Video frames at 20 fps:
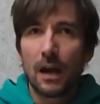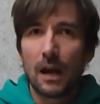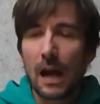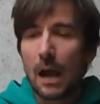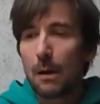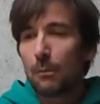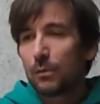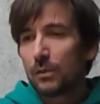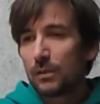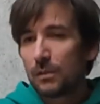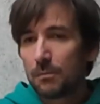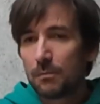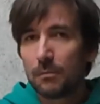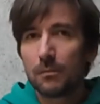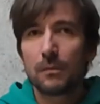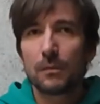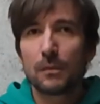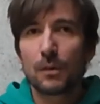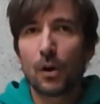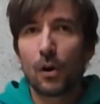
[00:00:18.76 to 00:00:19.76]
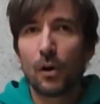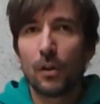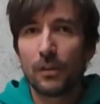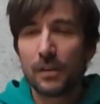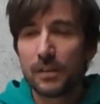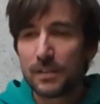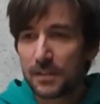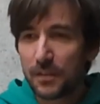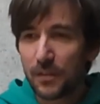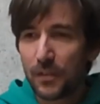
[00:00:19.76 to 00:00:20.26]
I would call
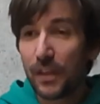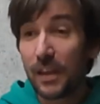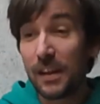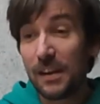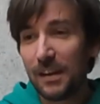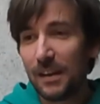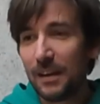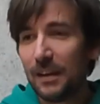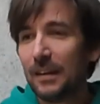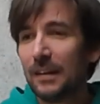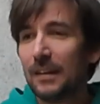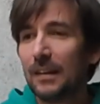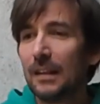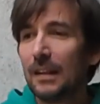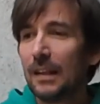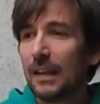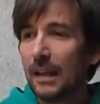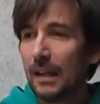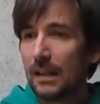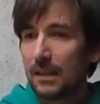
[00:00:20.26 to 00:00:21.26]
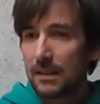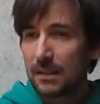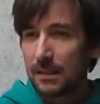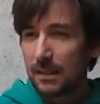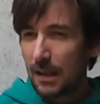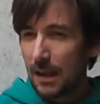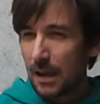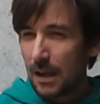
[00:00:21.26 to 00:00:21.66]
this thin. It's